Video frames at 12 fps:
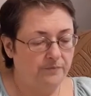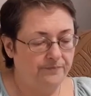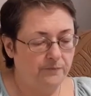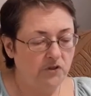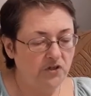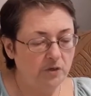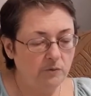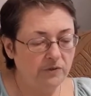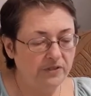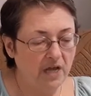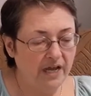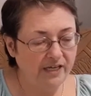wishing it
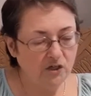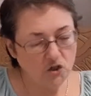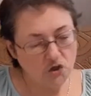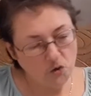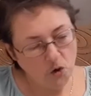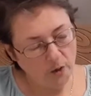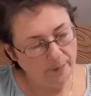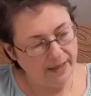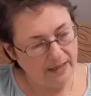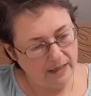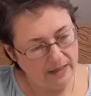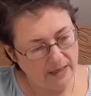was kinder to our
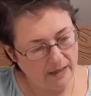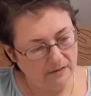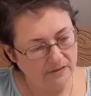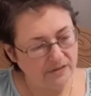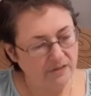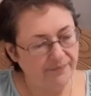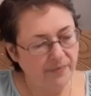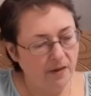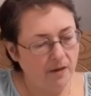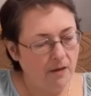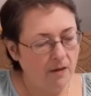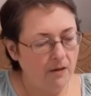bank account.
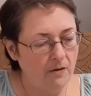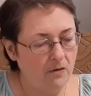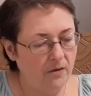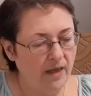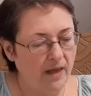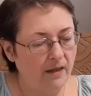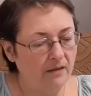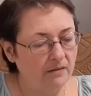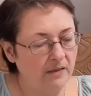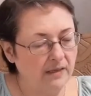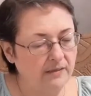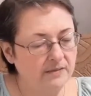Okay,
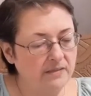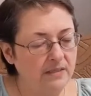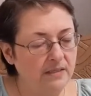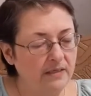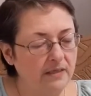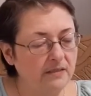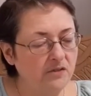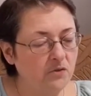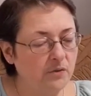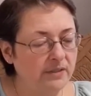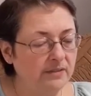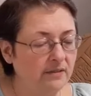let's get
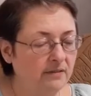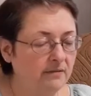into it.